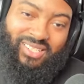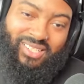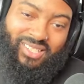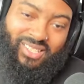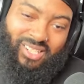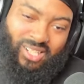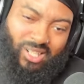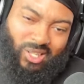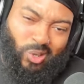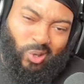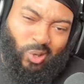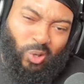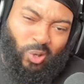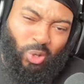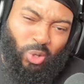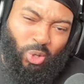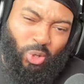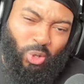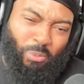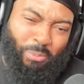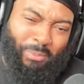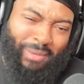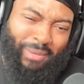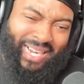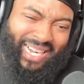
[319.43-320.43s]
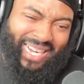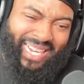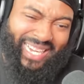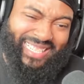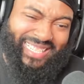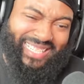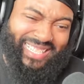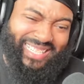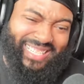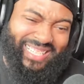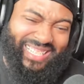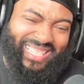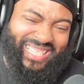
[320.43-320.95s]
Oh, my
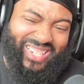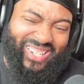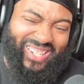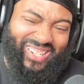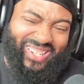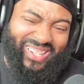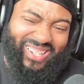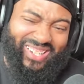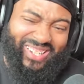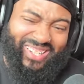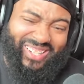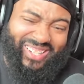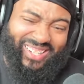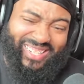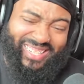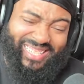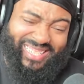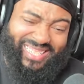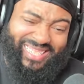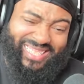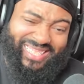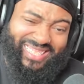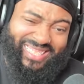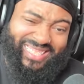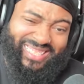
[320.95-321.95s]
God.